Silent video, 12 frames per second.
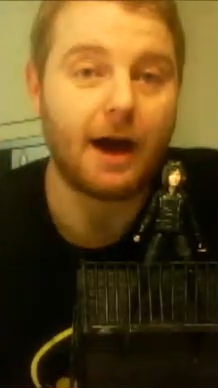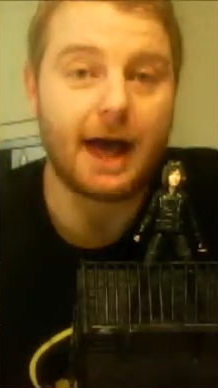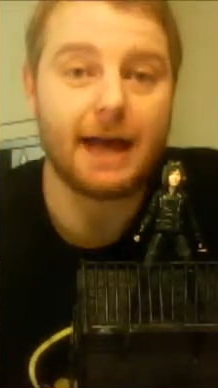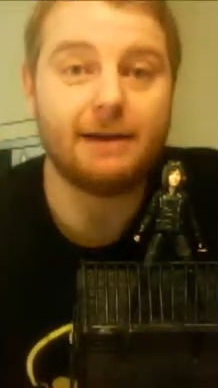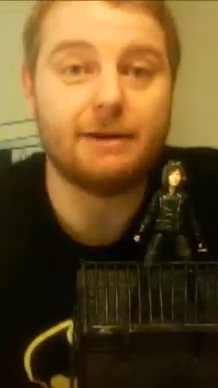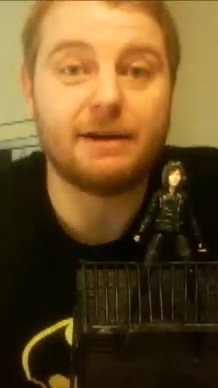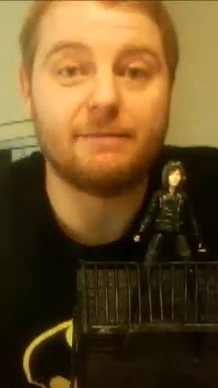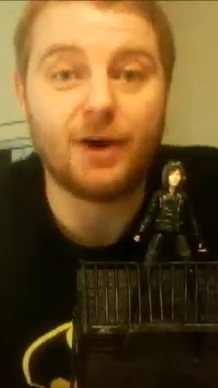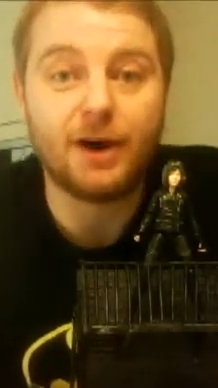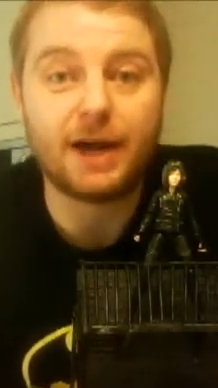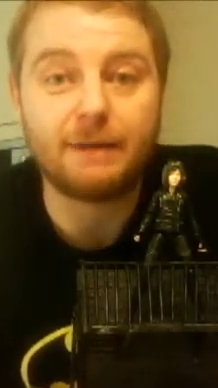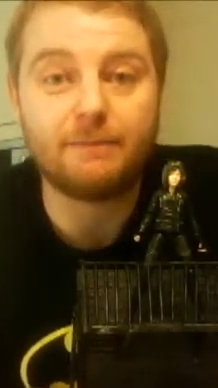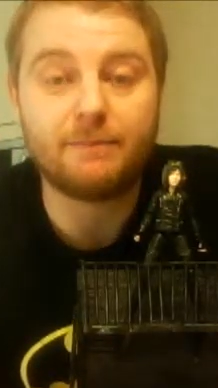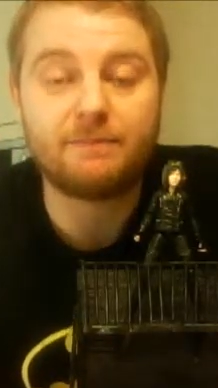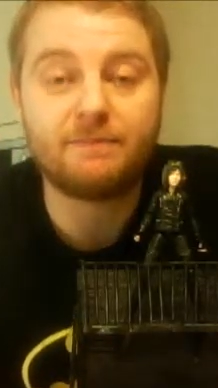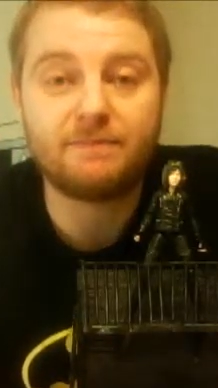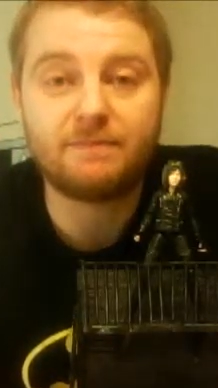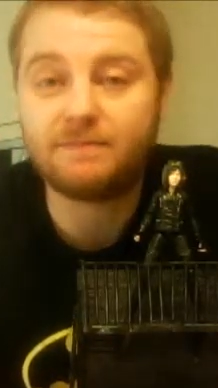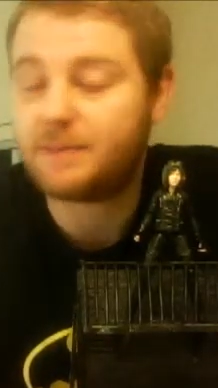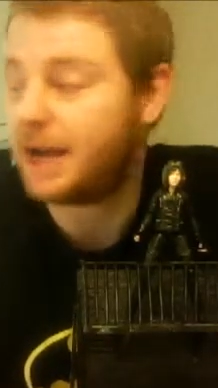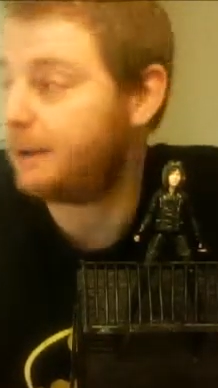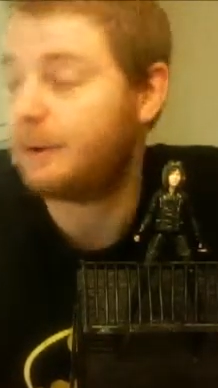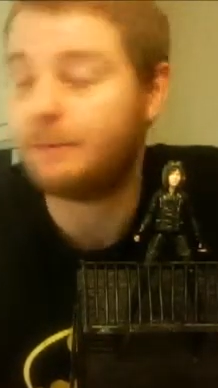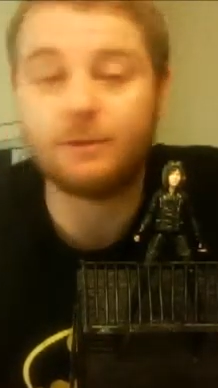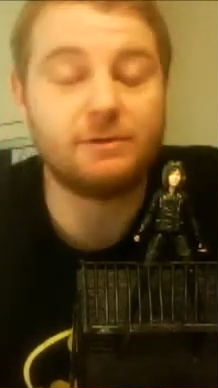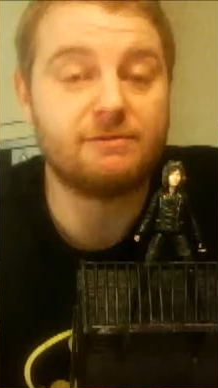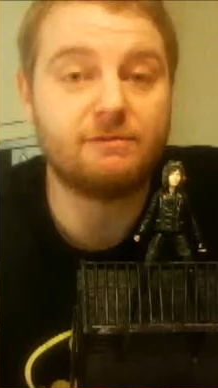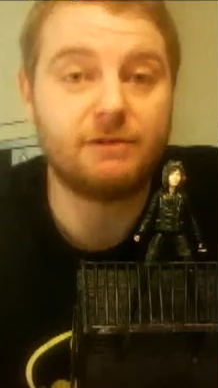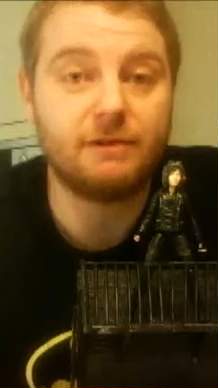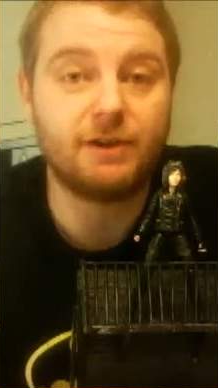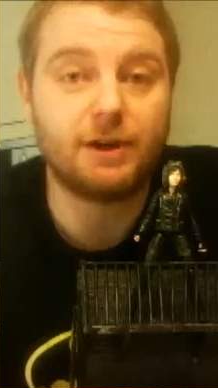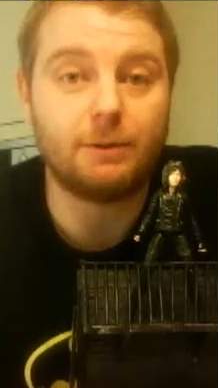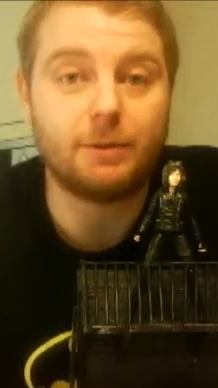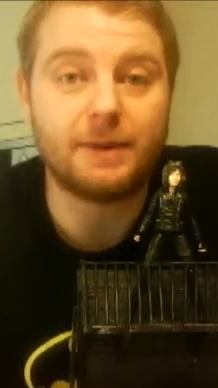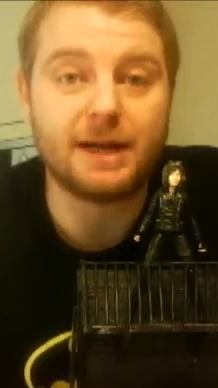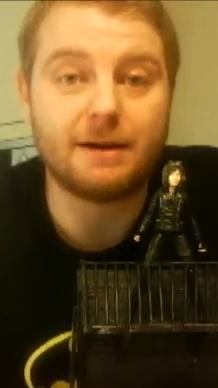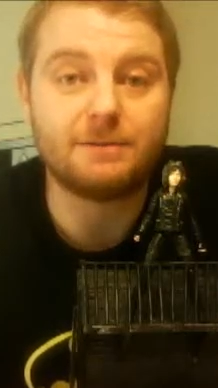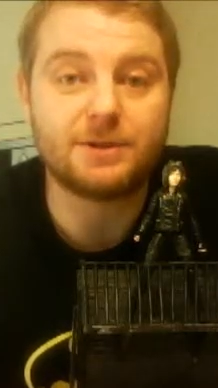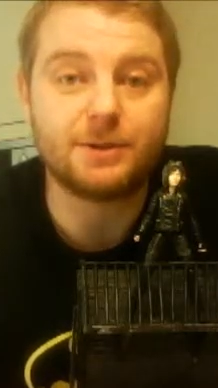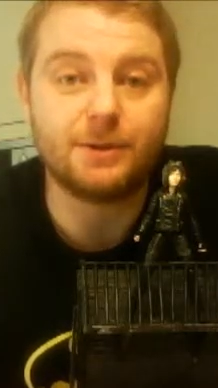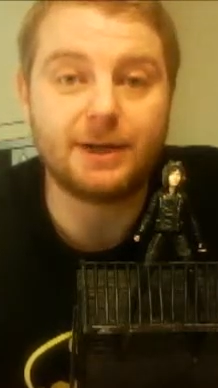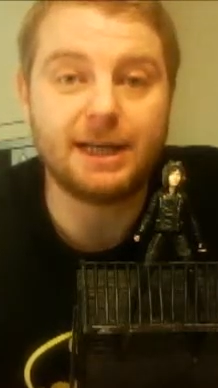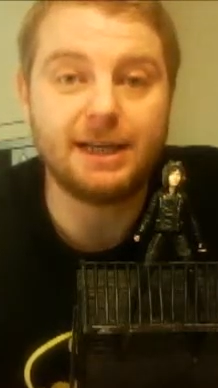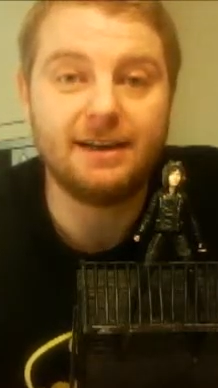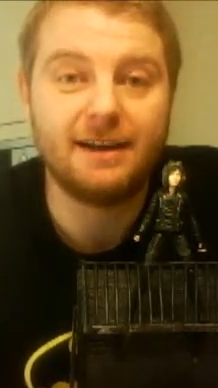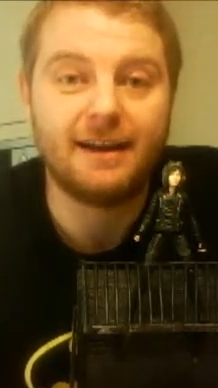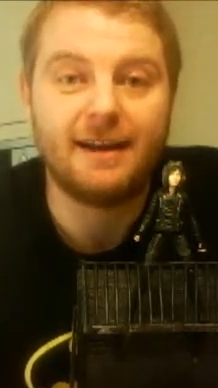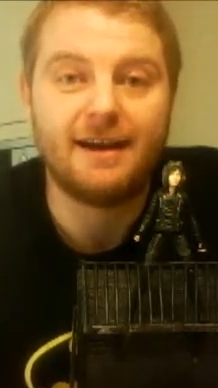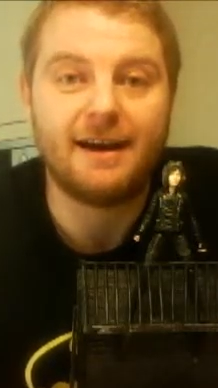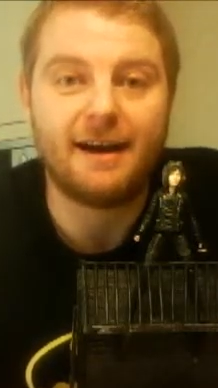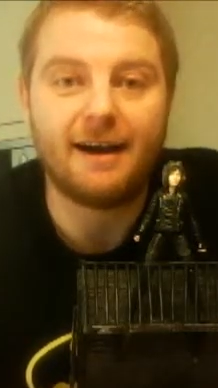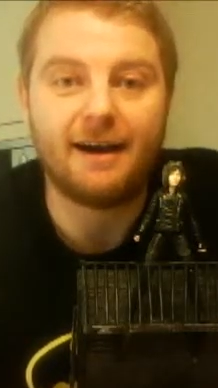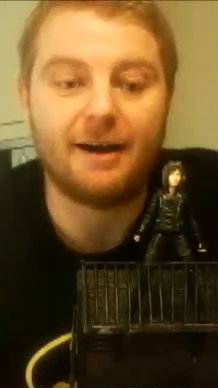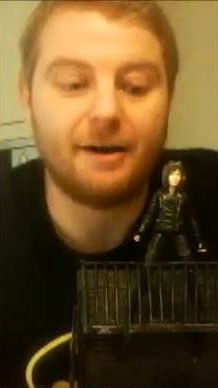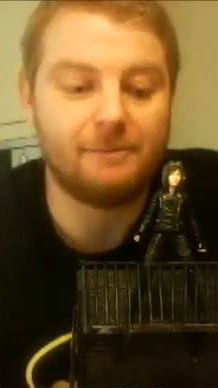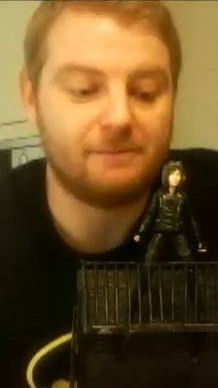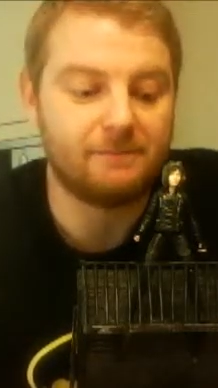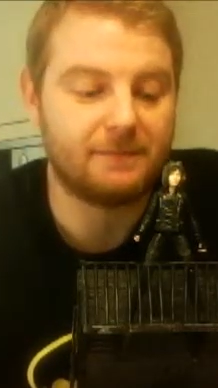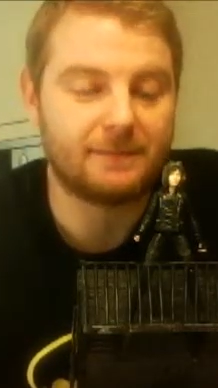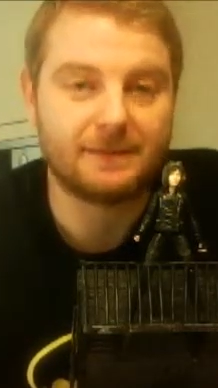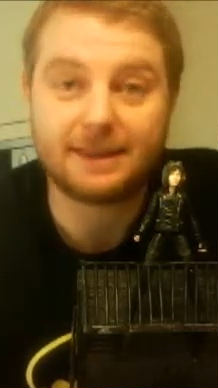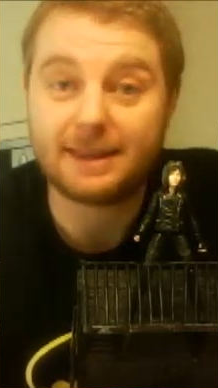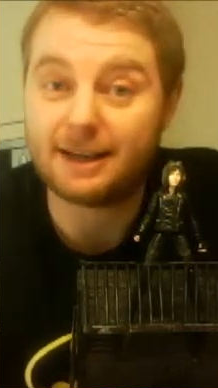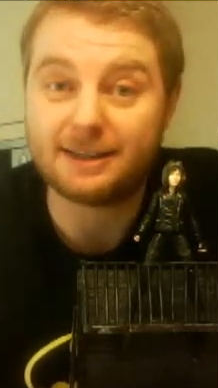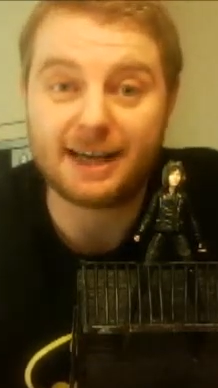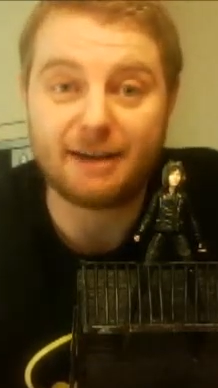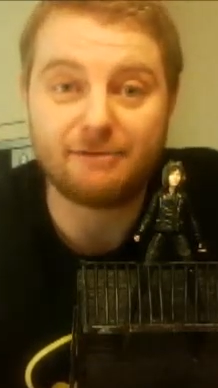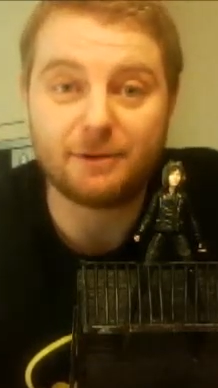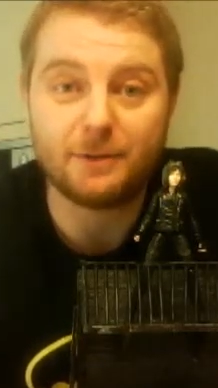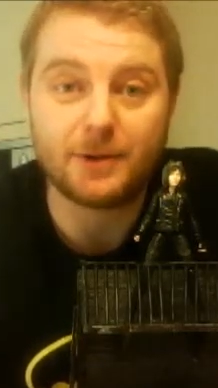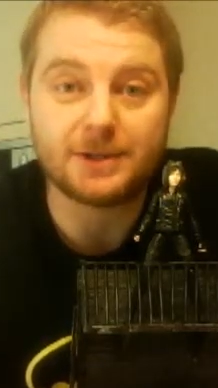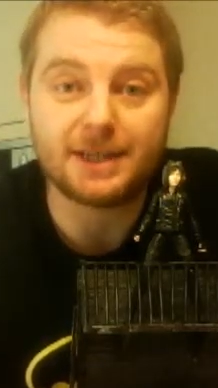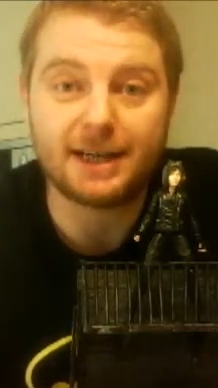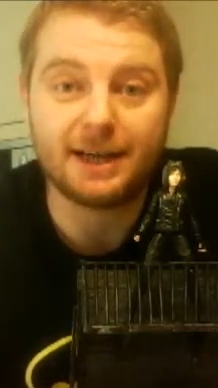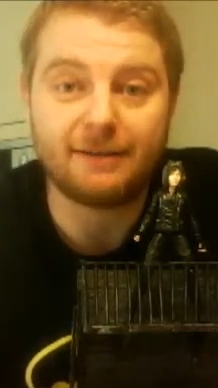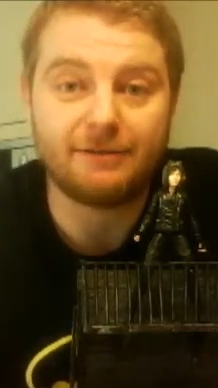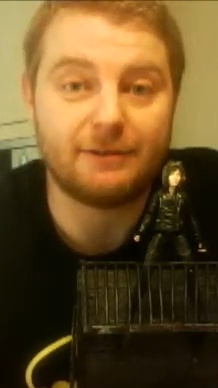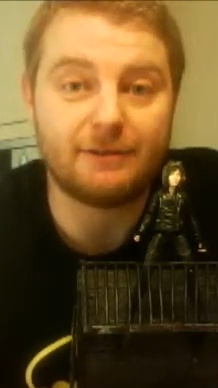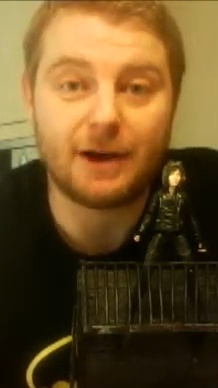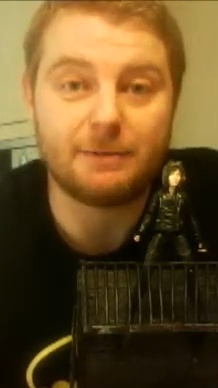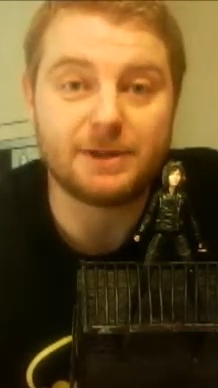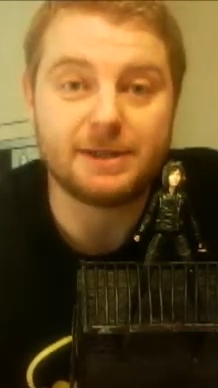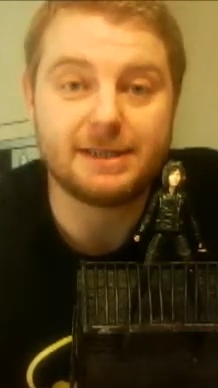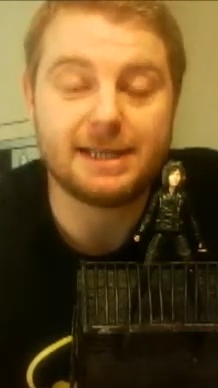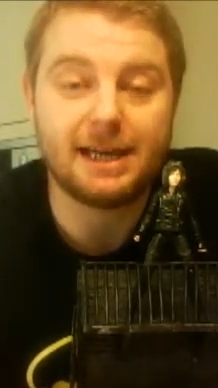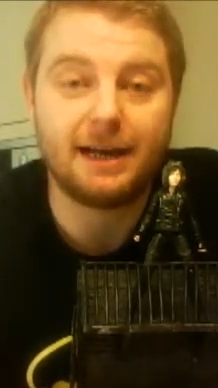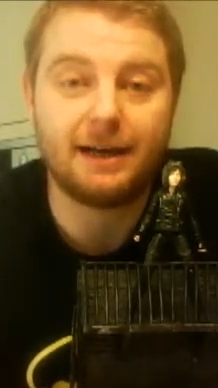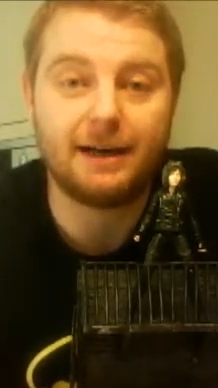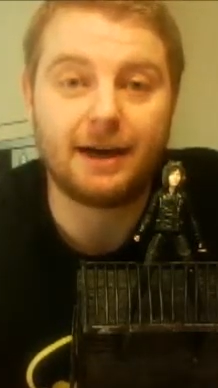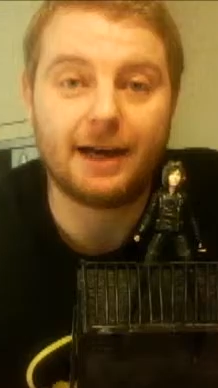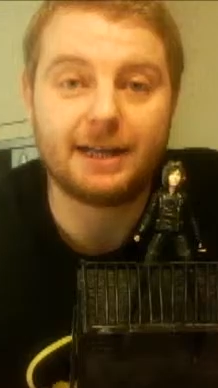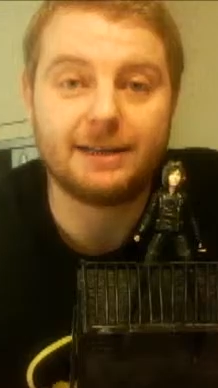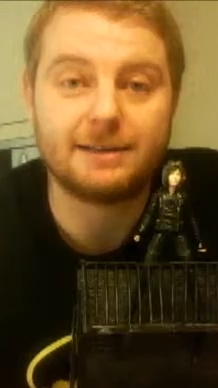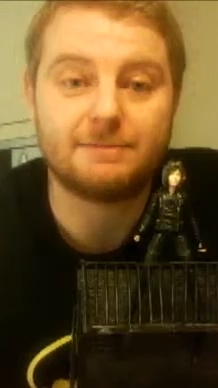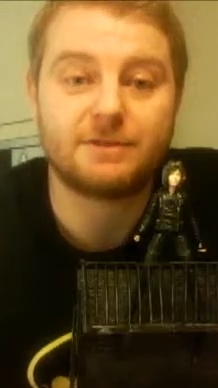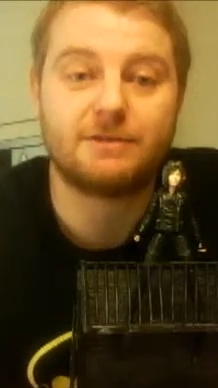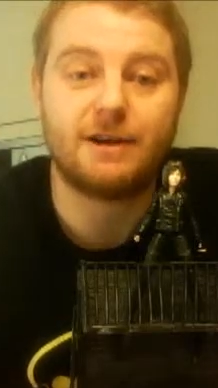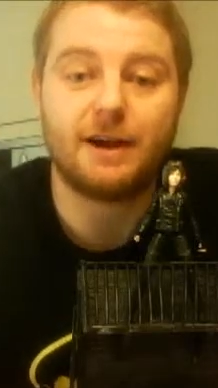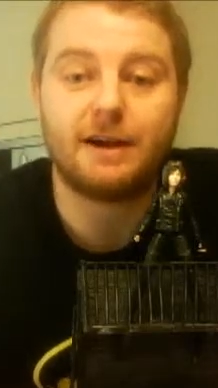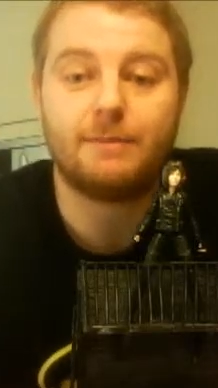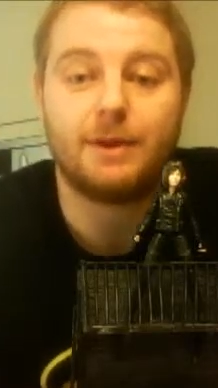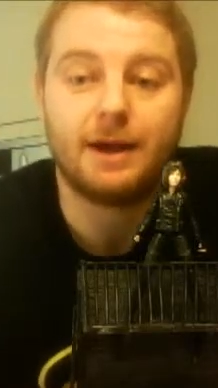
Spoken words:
Anyway, my Penguin review will be up shortly. Thanks again for watching. If you've liked what you've seen, like and subscribe.